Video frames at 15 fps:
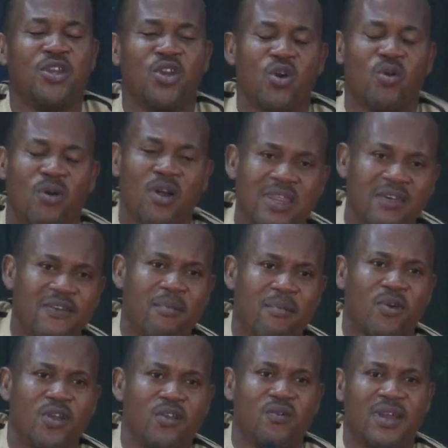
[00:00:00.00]
know what if i'm
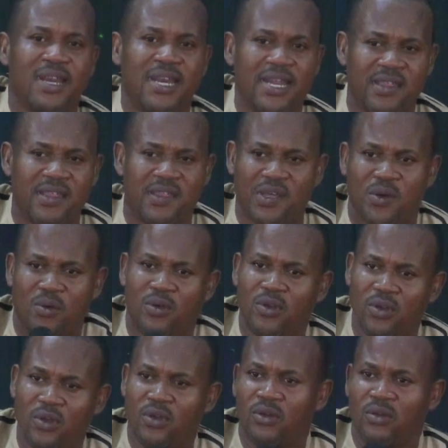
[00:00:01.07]
going to release you
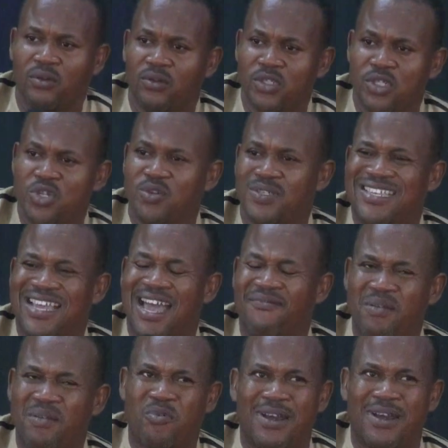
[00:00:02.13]
do you still have
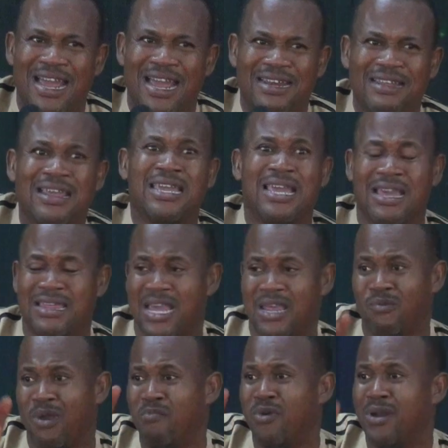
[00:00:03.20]
a brother they say yes there's
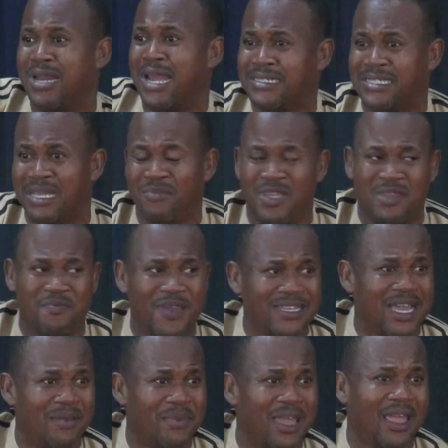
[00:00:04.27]
one brother his name is
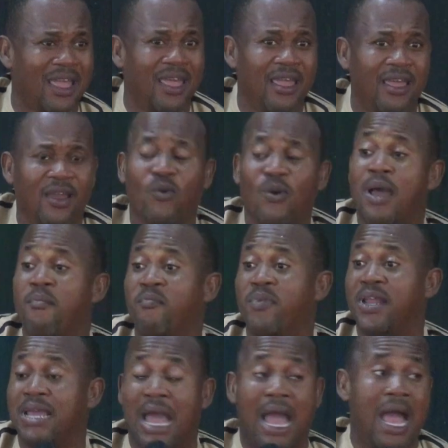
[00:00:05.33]
benjamin go and
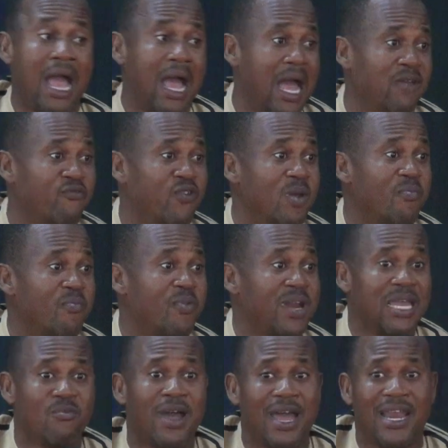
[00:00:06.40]
bring ah if we bring
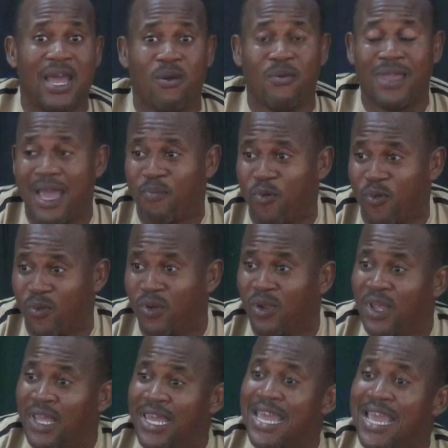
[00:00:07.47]
him wahala will happen
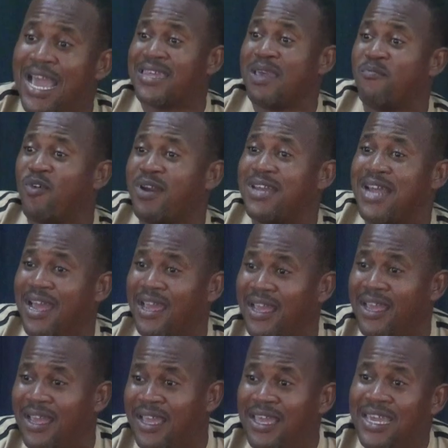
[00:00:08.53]
he has a brother
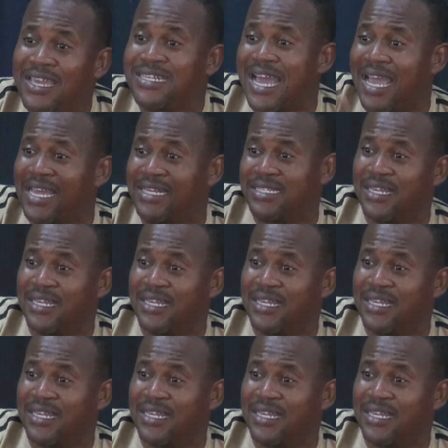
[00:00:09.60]
he died